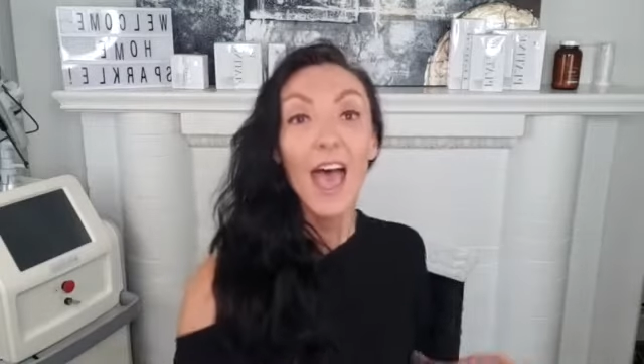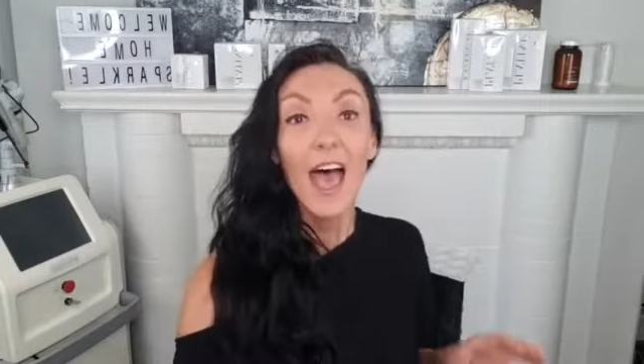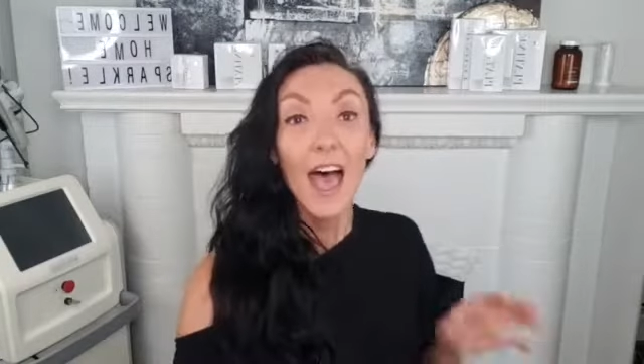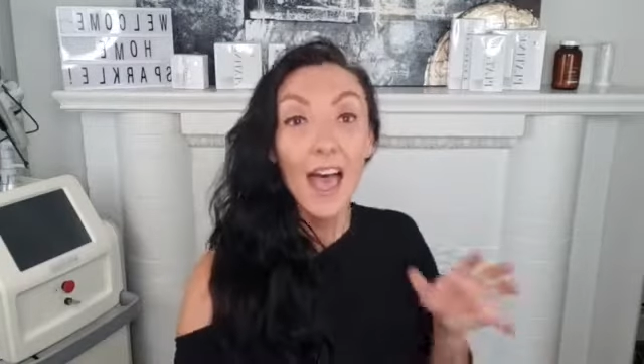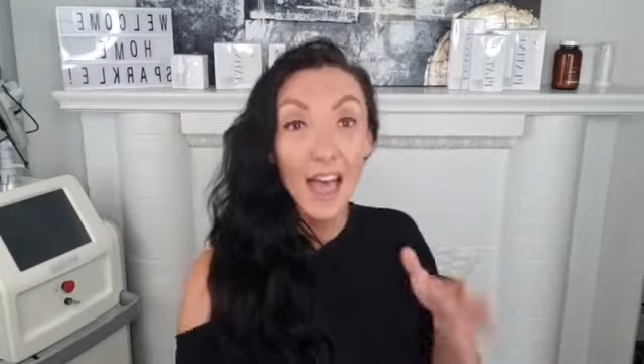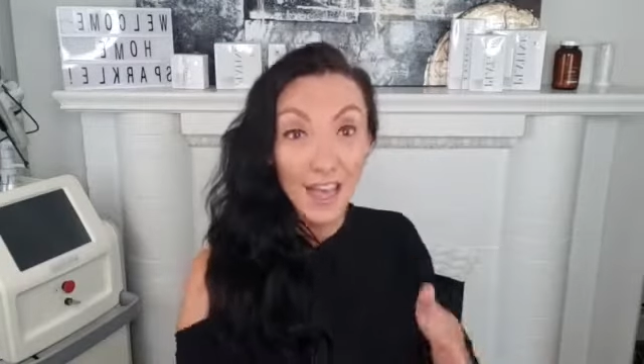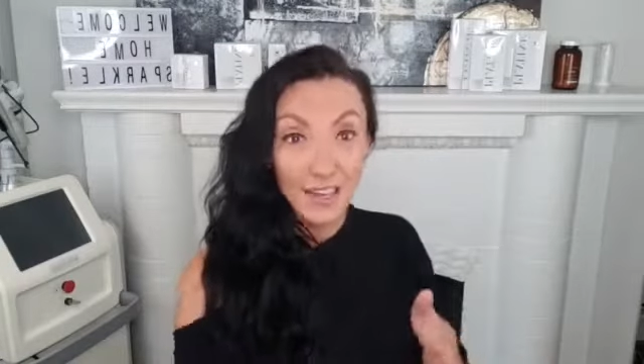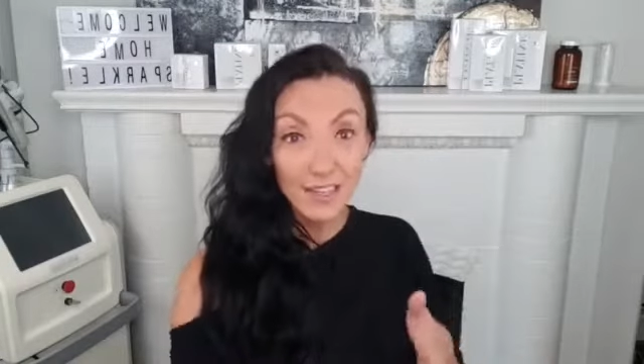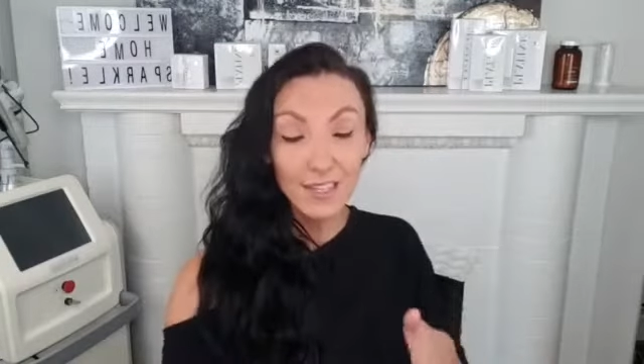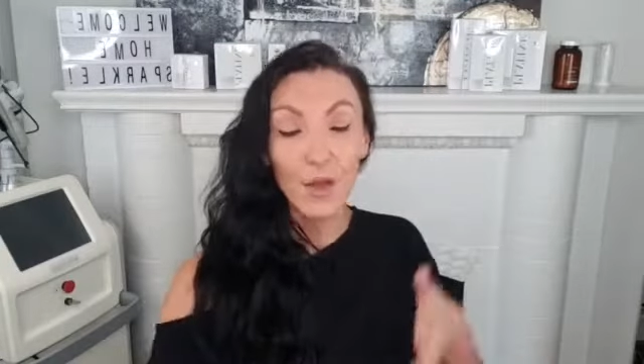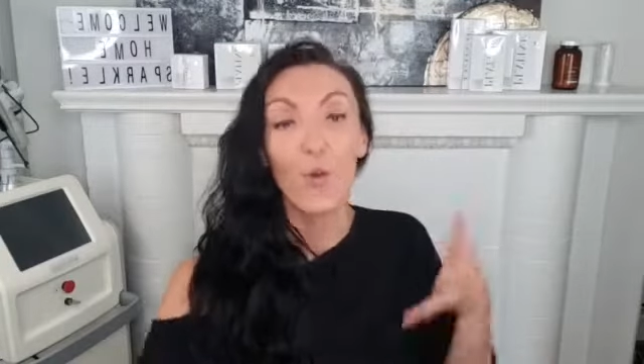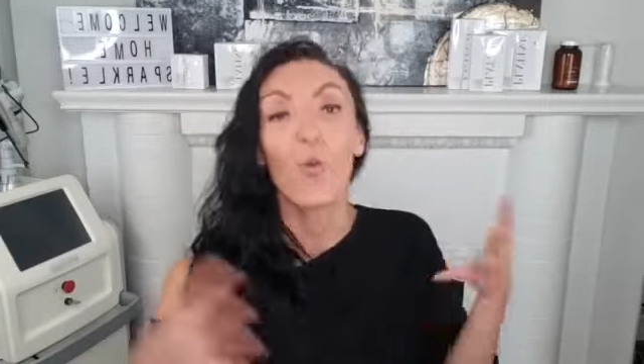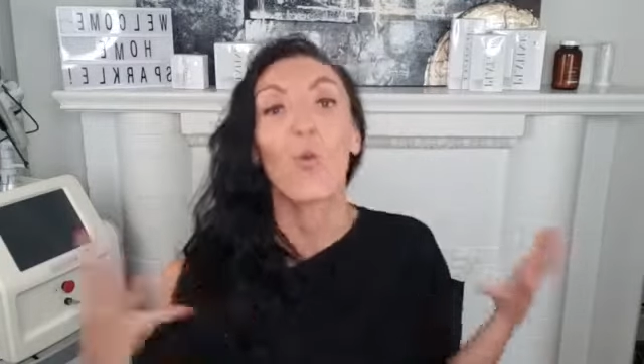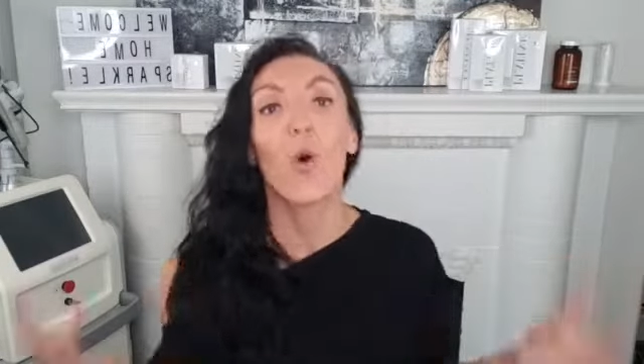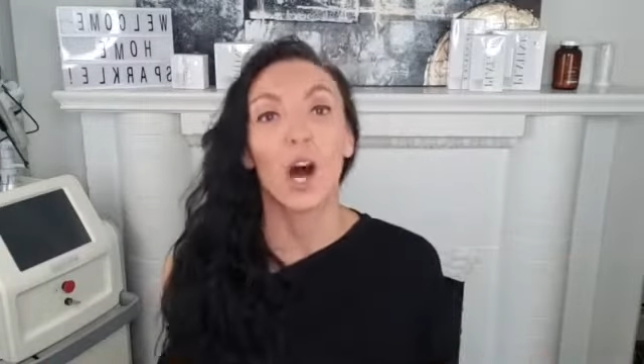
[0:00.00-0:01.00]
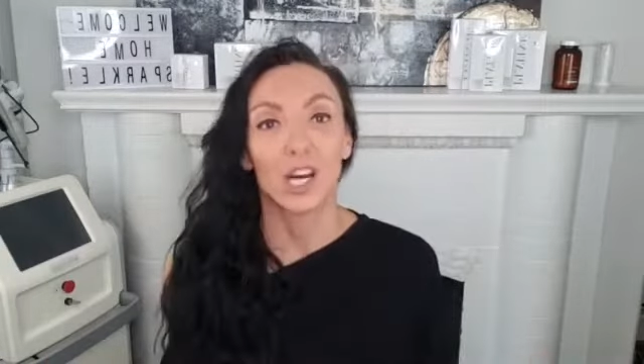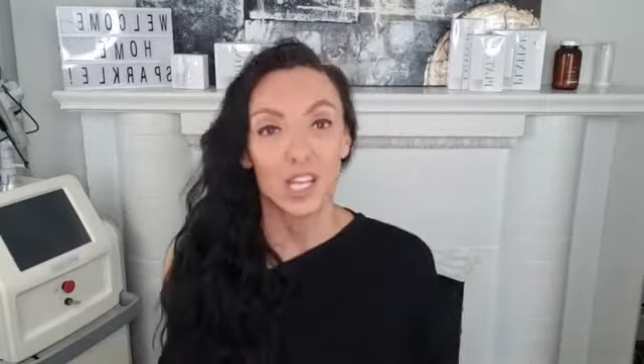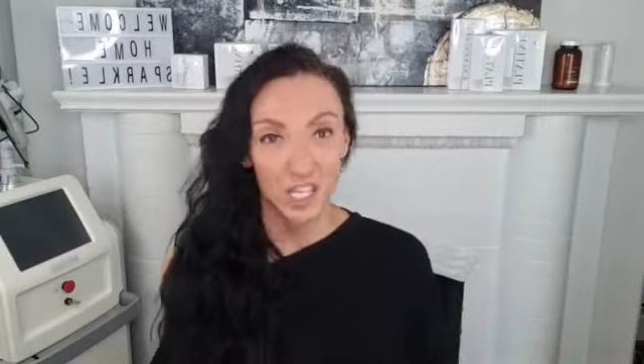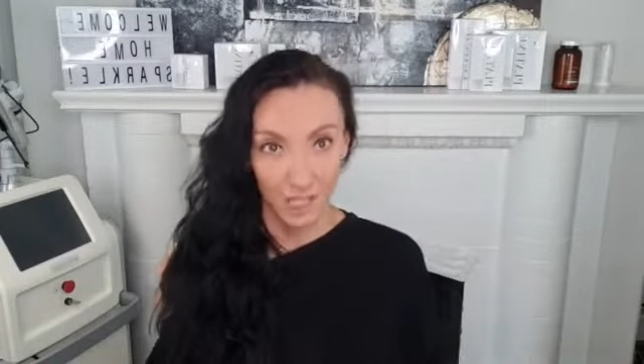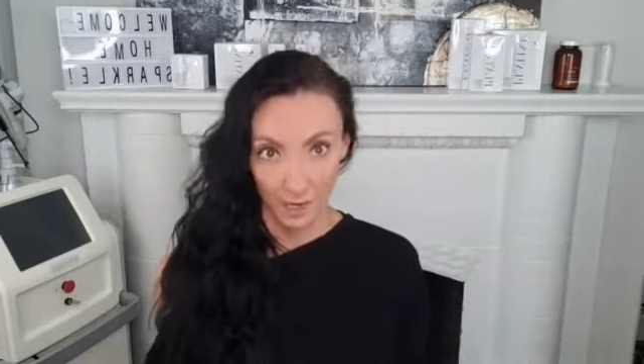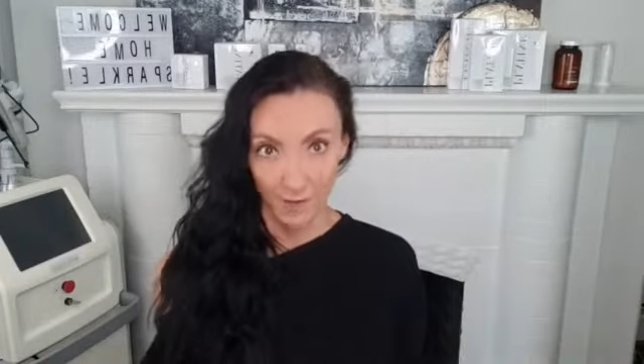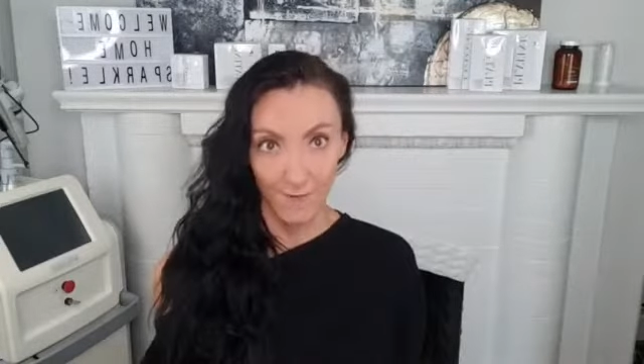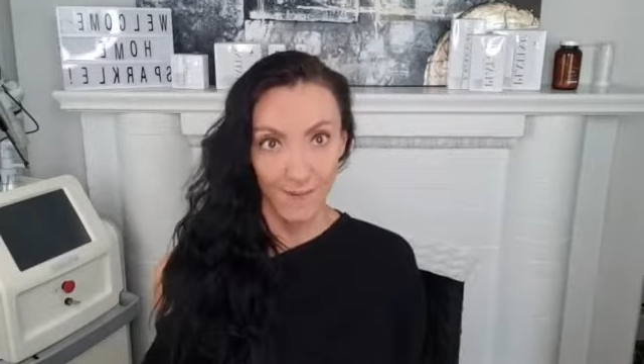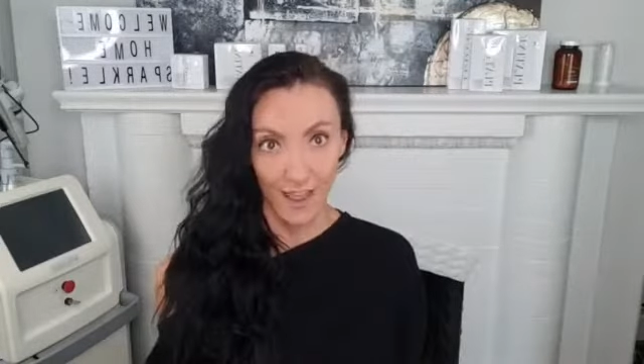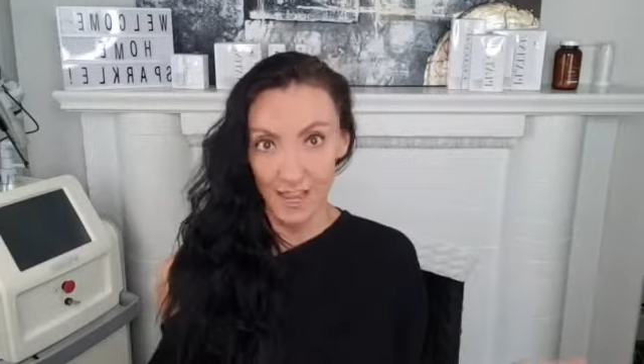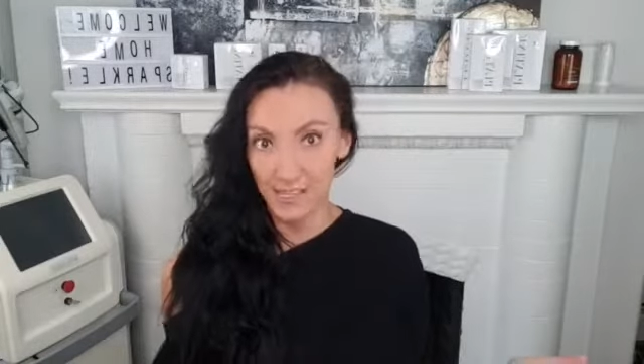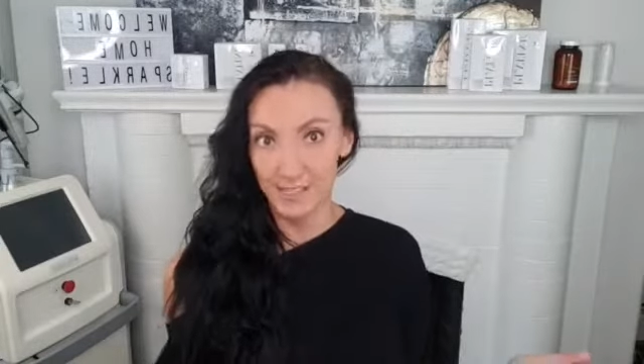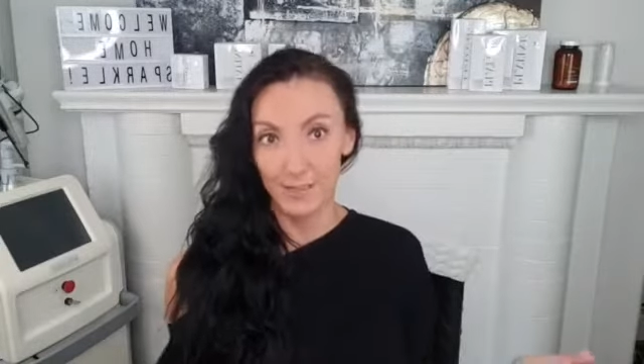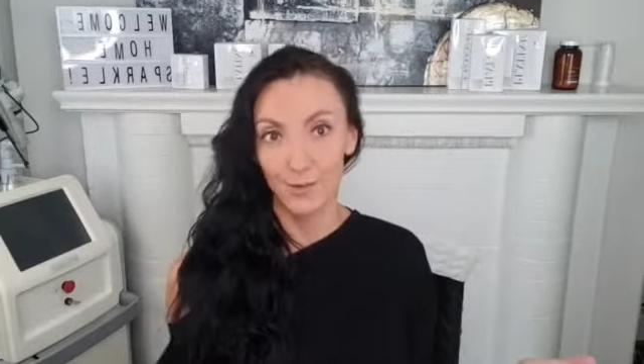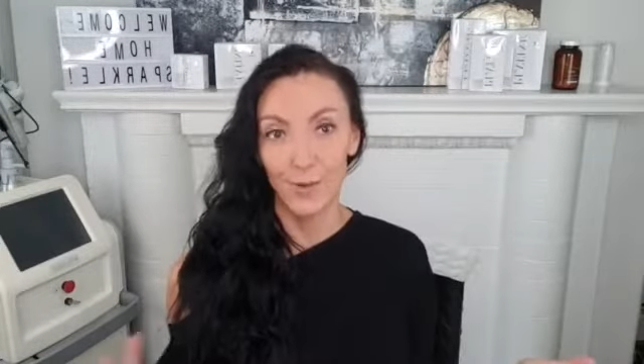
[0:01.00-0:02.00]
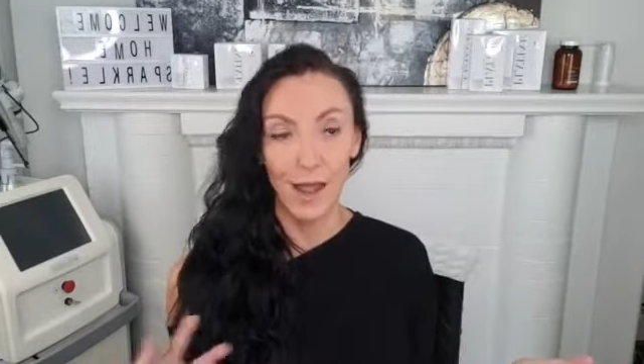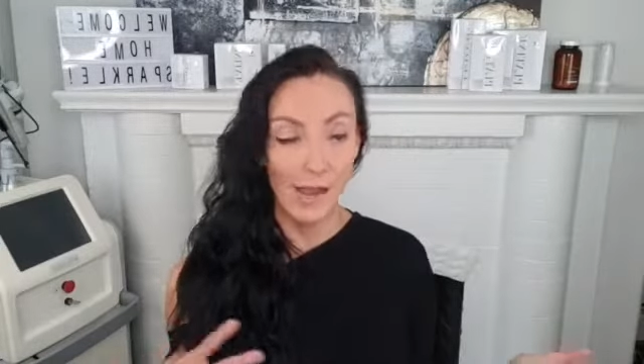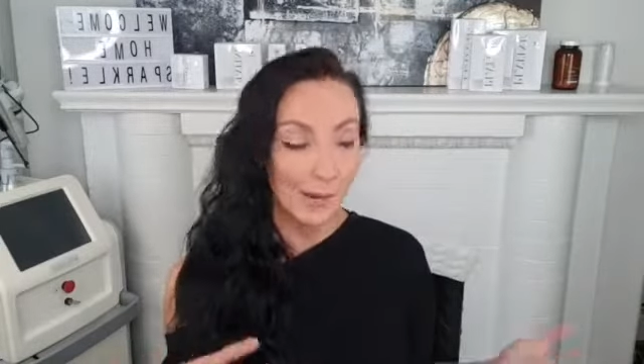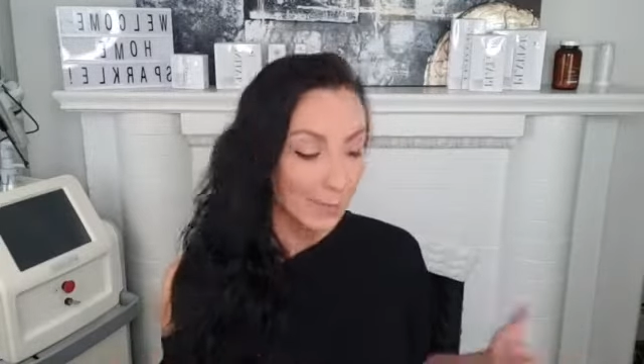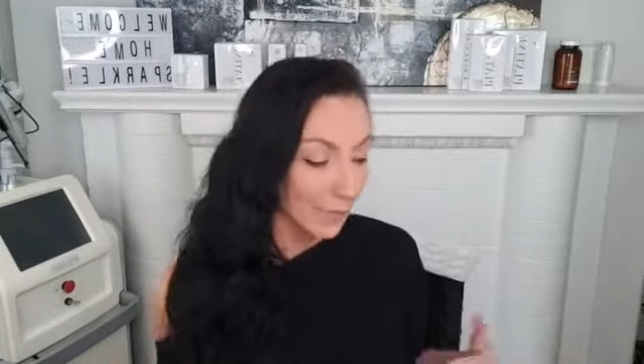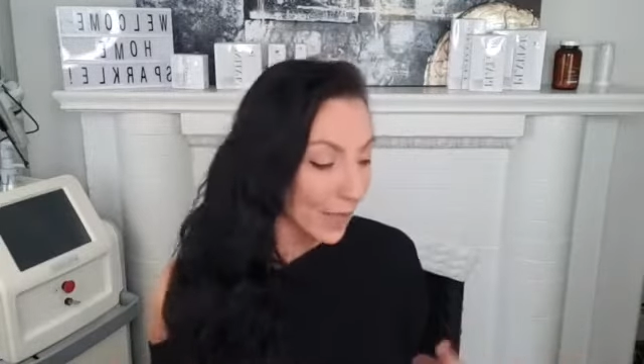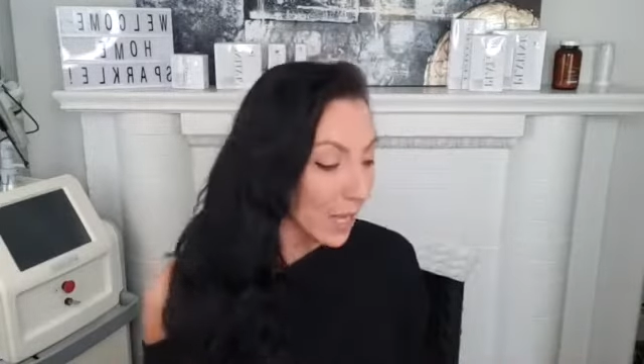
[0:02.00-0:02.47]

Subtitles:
And washing your face, right?